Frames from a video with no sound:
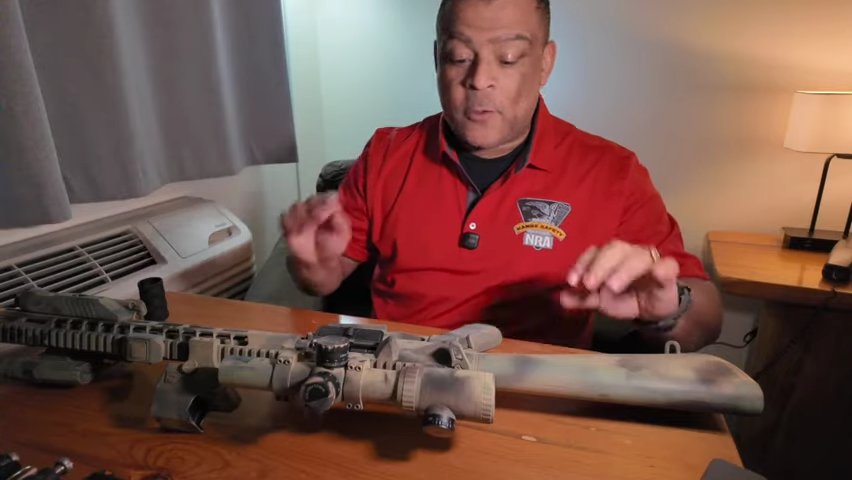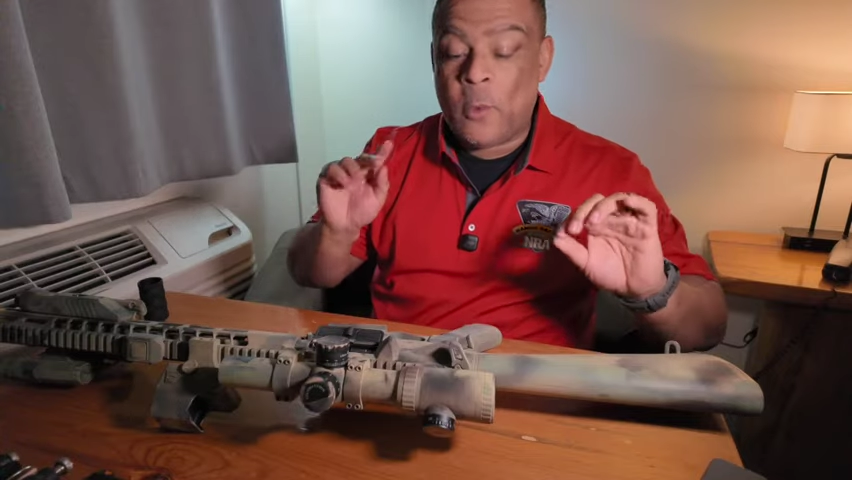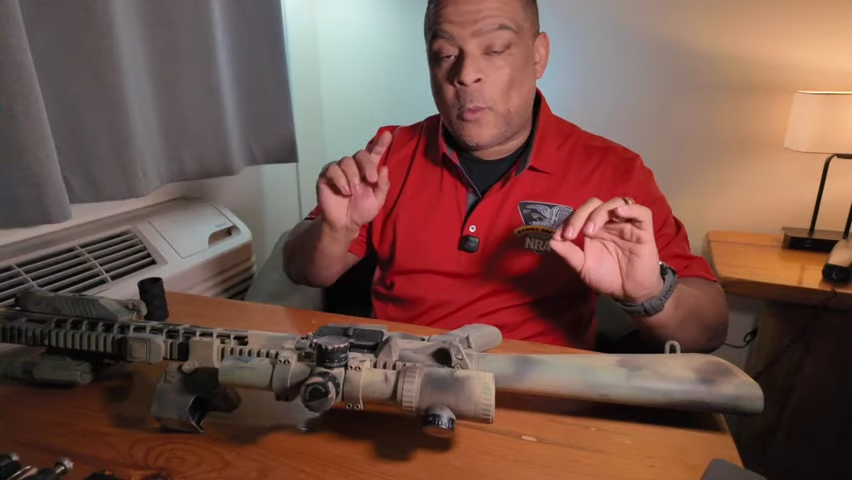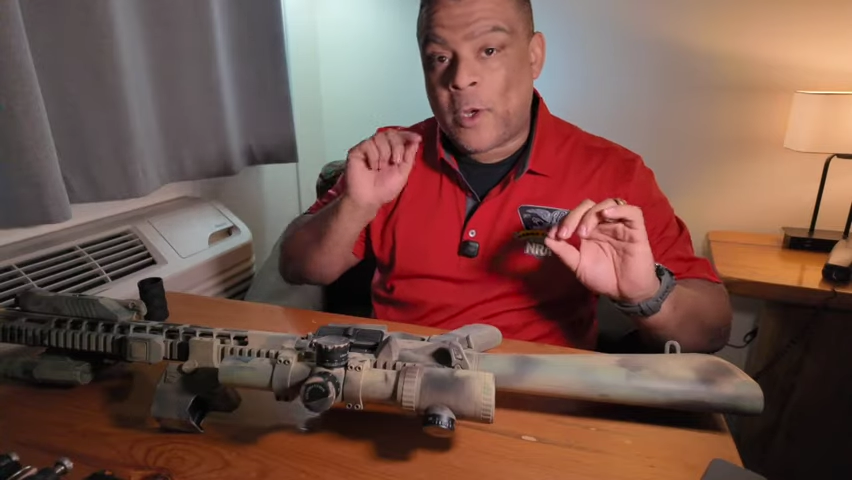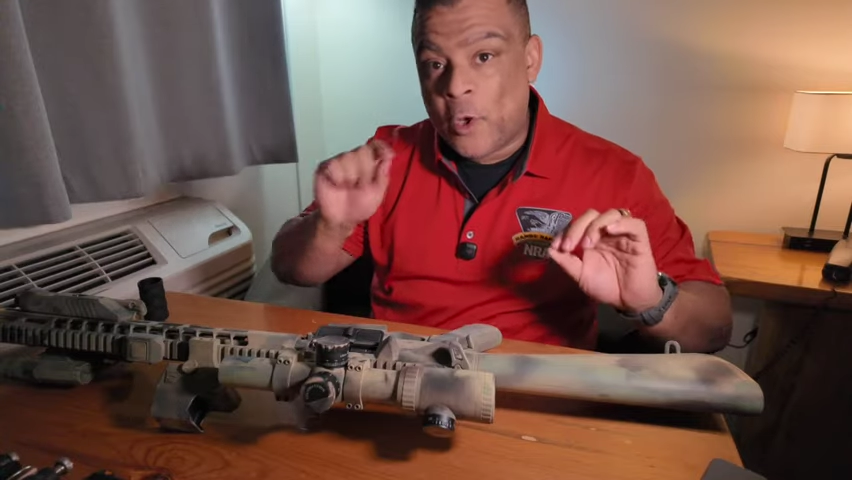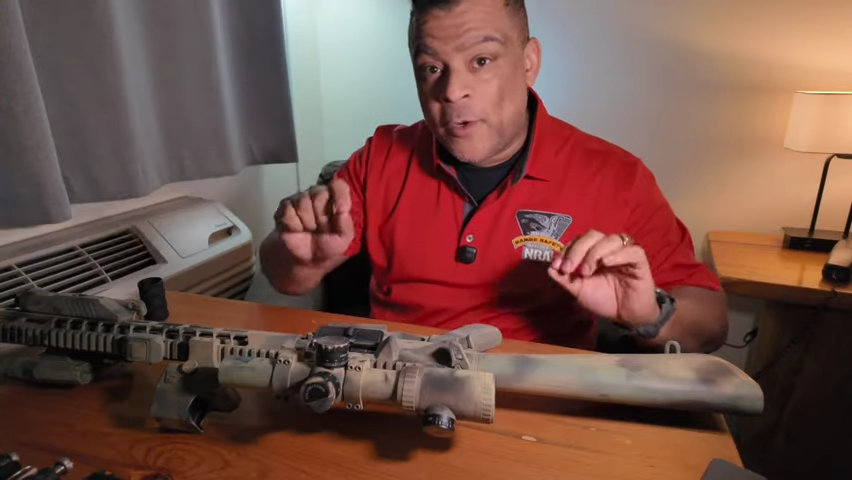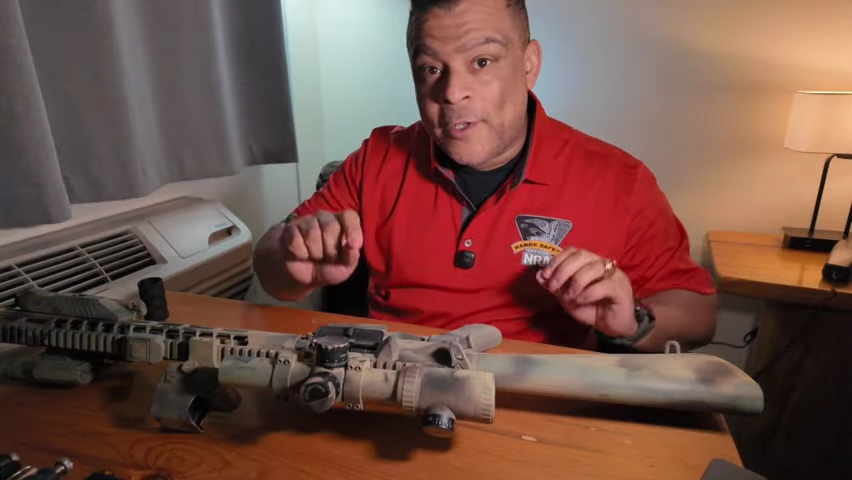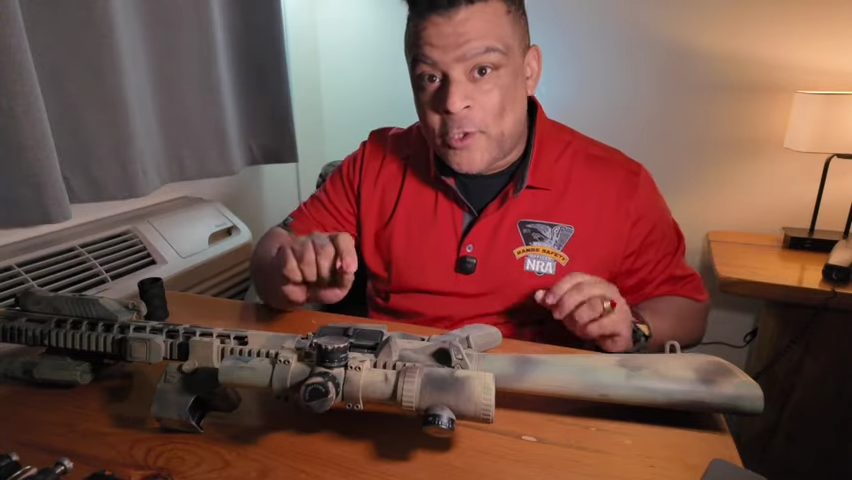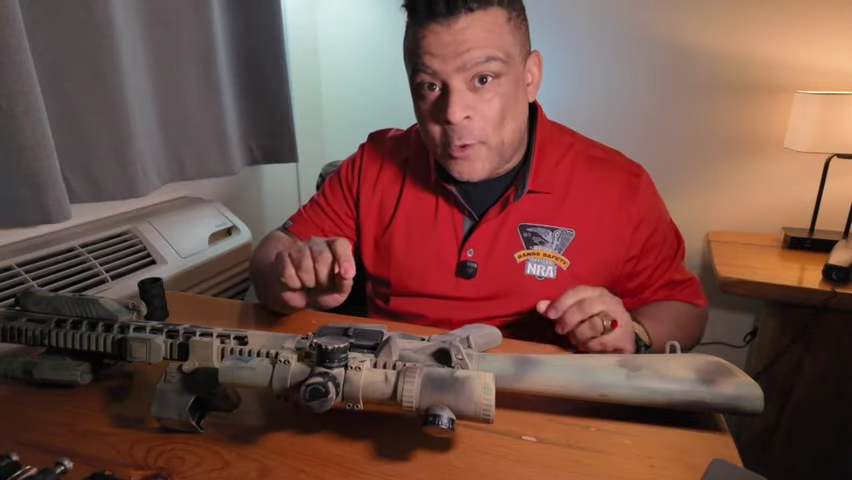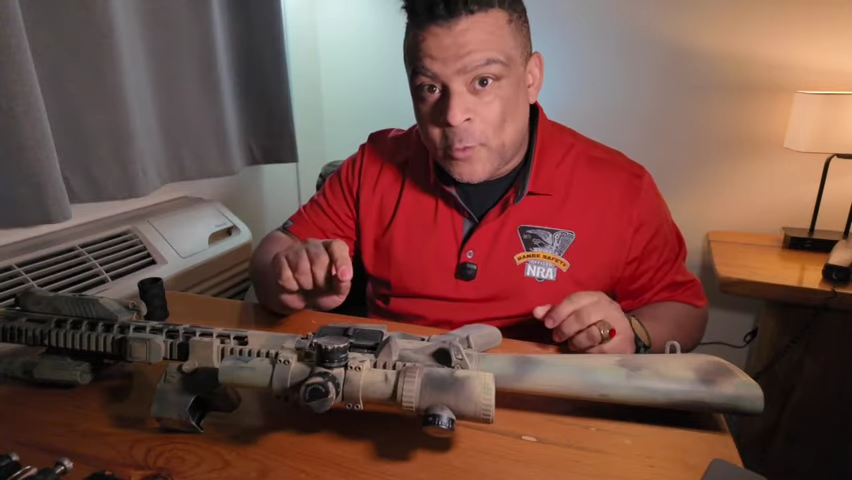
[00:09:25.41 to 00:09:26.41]
So what we're going to
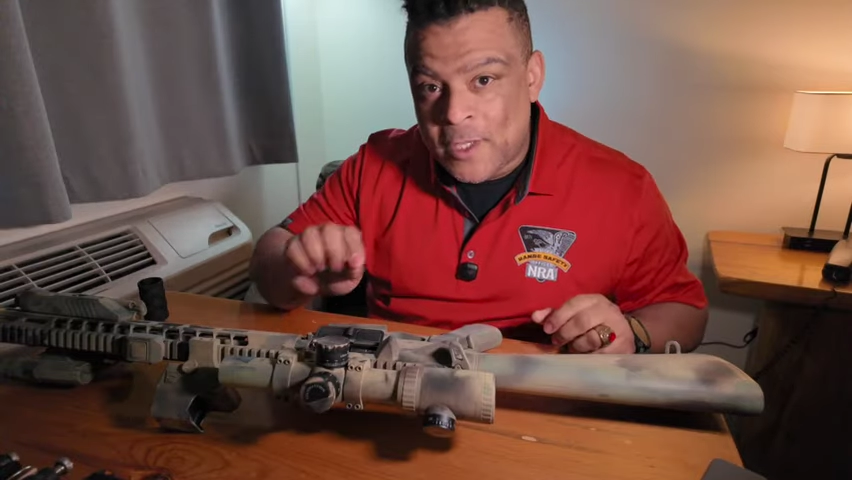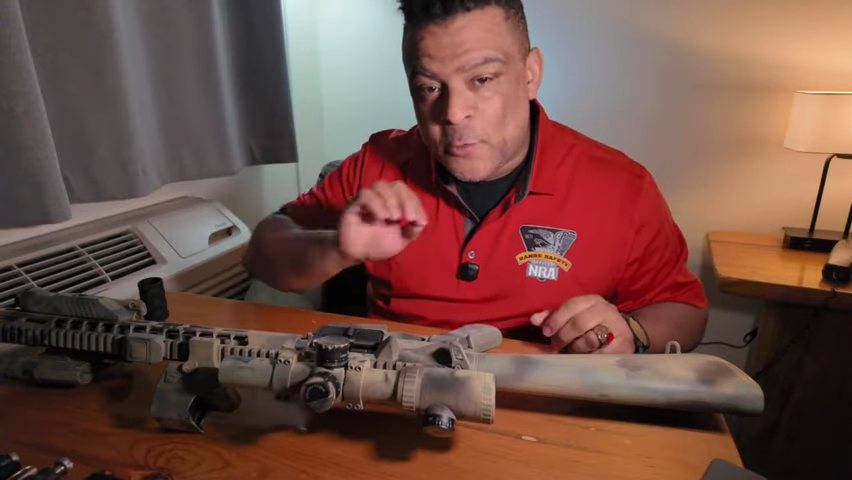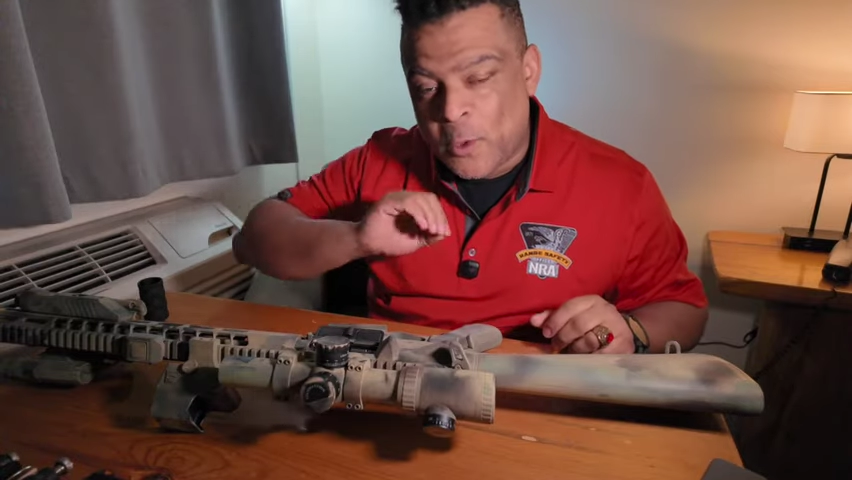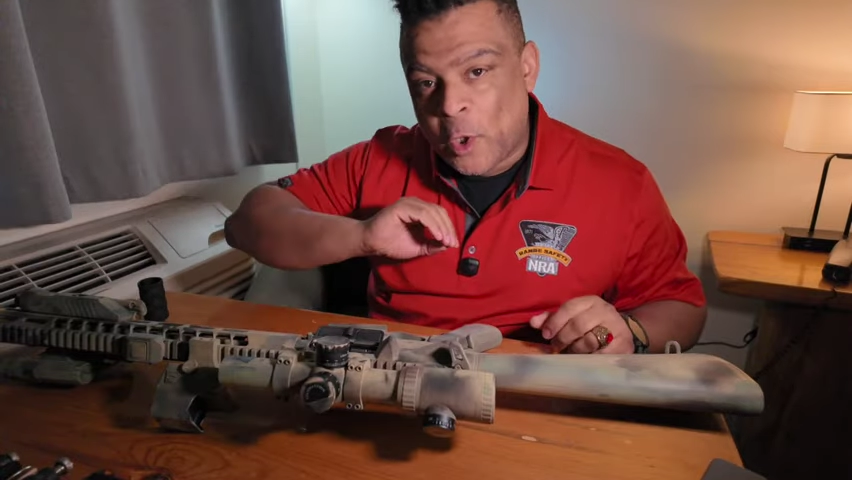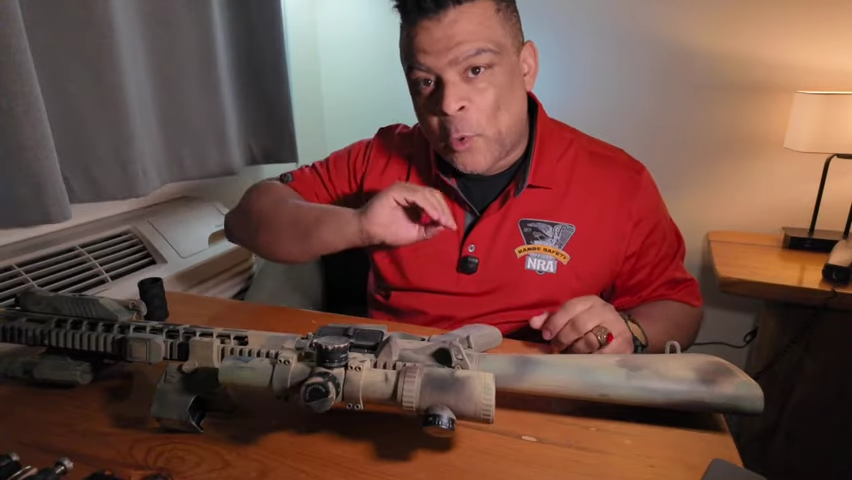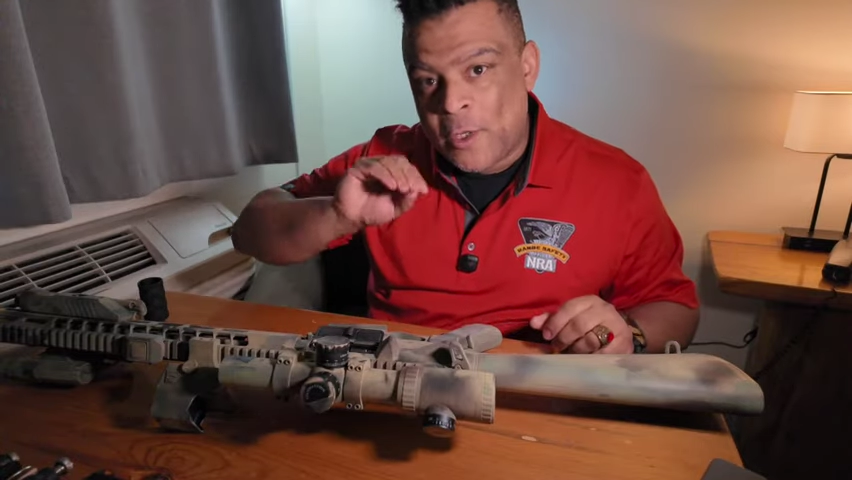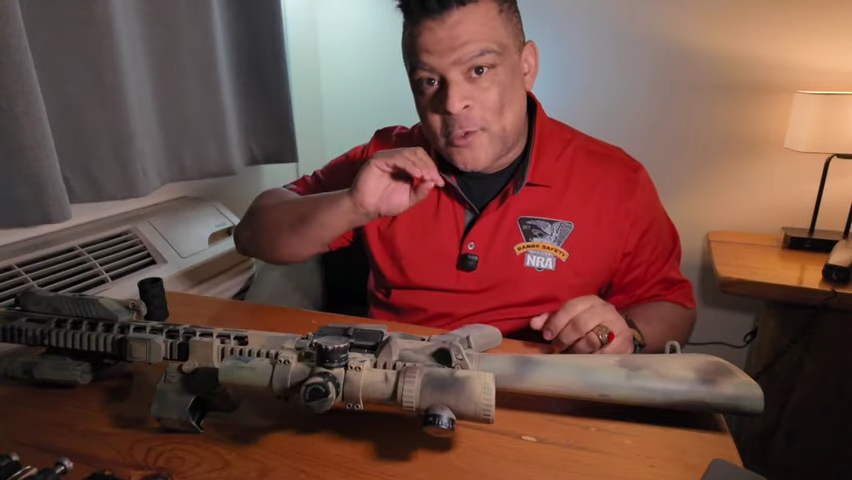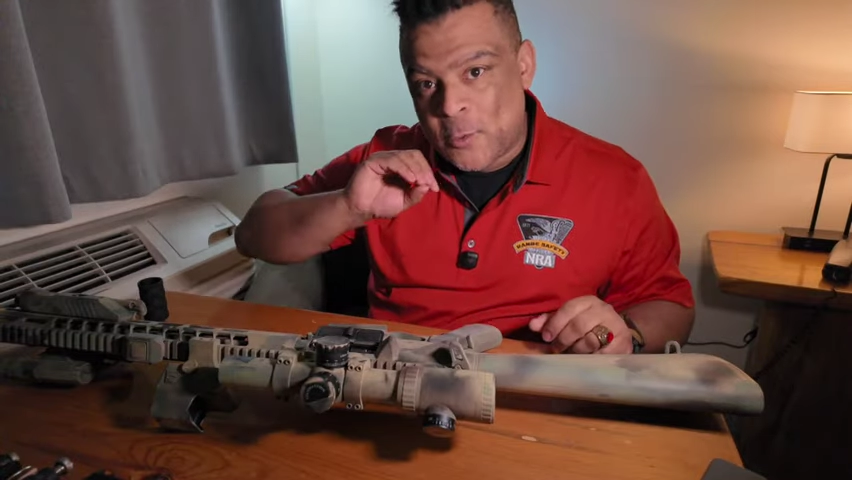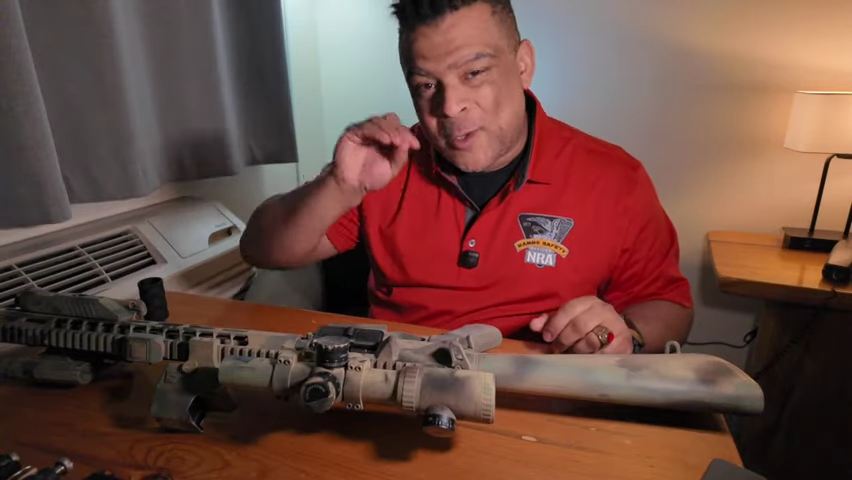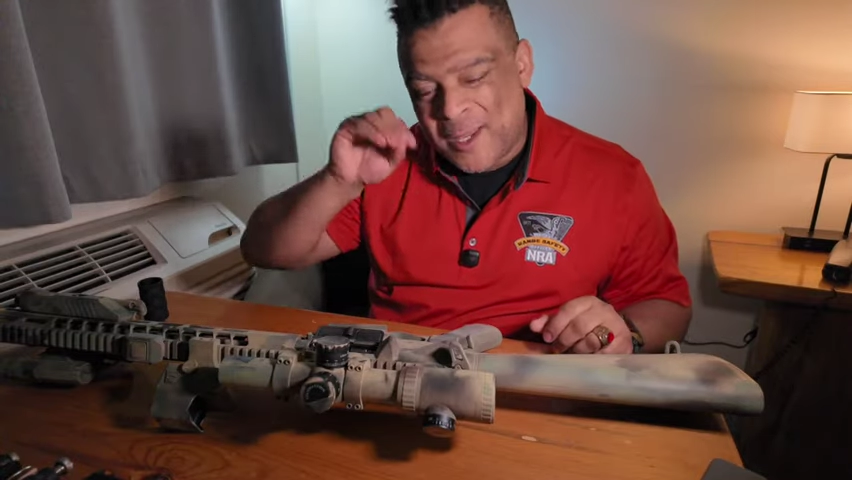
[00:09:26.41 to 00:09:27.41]
do is we're going to